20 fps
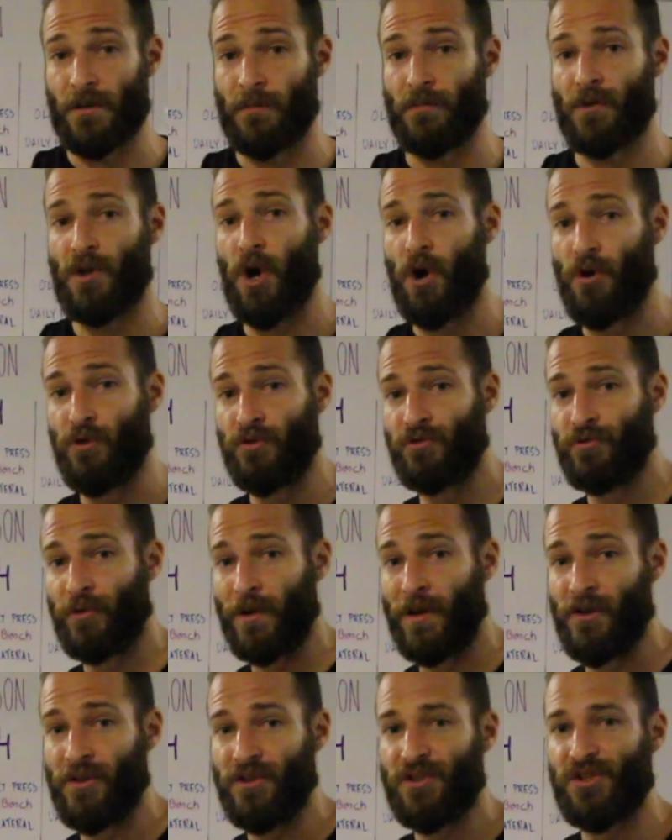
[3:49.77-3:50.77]
some cone
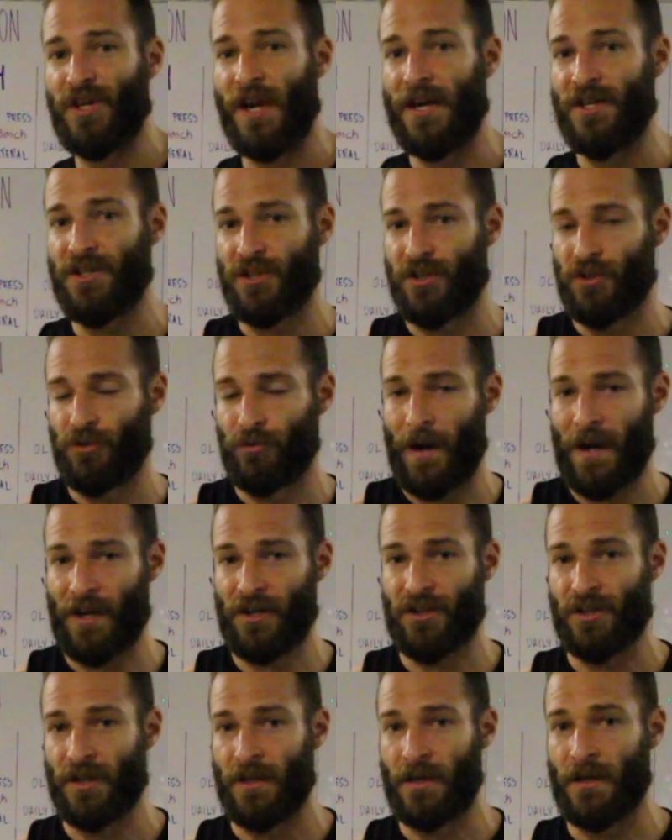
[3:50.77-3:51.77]
drills, change of
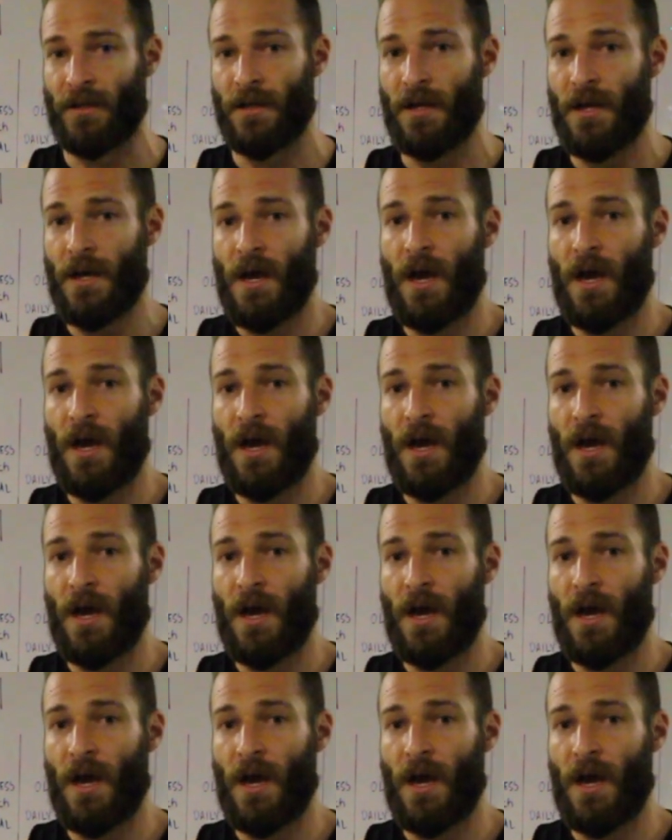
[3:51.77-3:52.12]
direction,